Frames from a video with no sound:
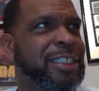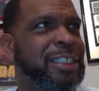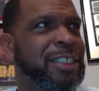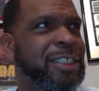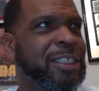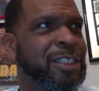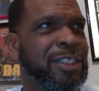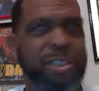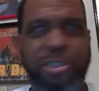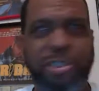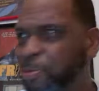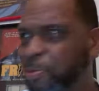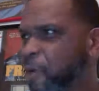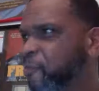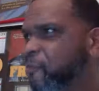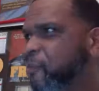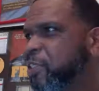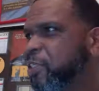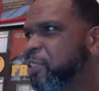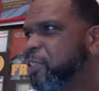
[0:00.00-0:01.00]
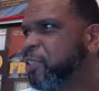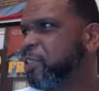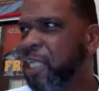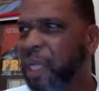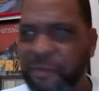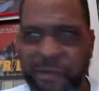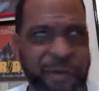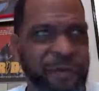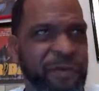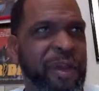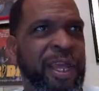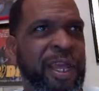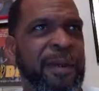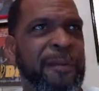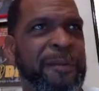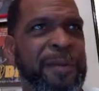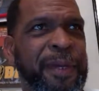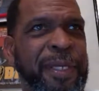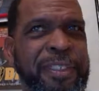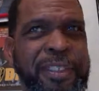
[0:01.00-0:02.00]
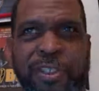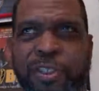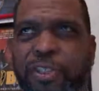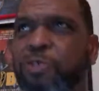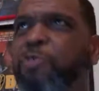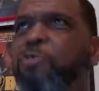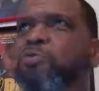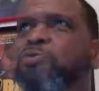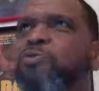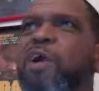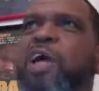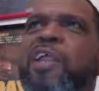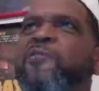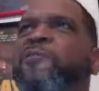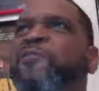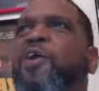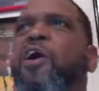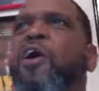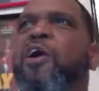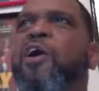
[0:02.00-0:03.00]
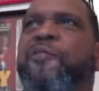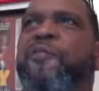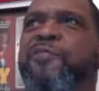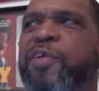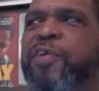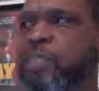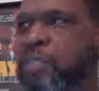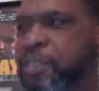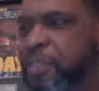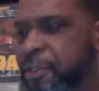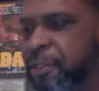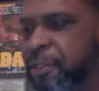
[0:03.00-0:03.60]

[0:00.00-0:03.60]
You motherfuckers ain't never ran a business. You running for office.